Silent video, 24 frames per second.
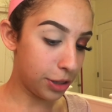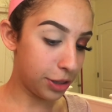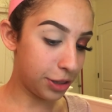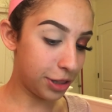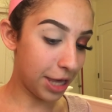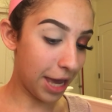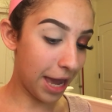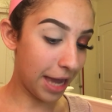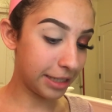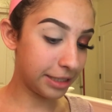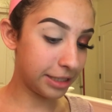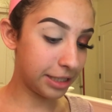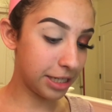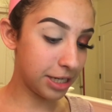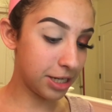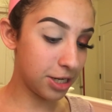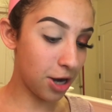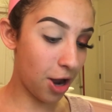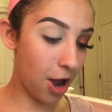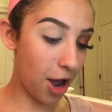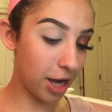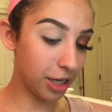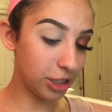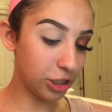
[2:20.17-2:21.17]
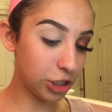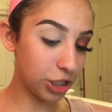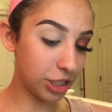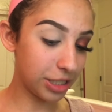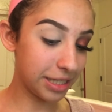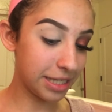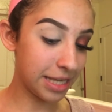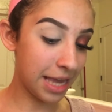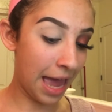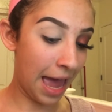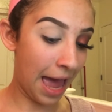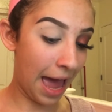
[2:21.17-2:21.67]
That did not
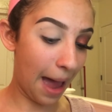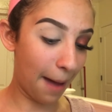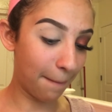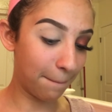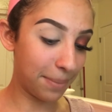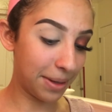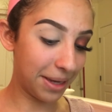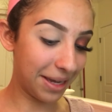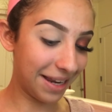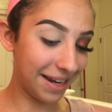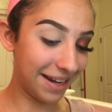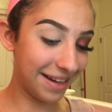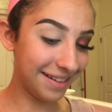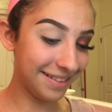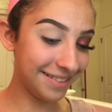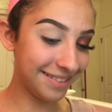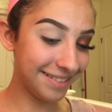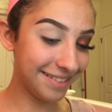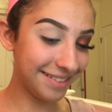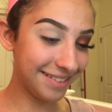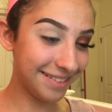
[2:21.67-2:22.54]
just happen.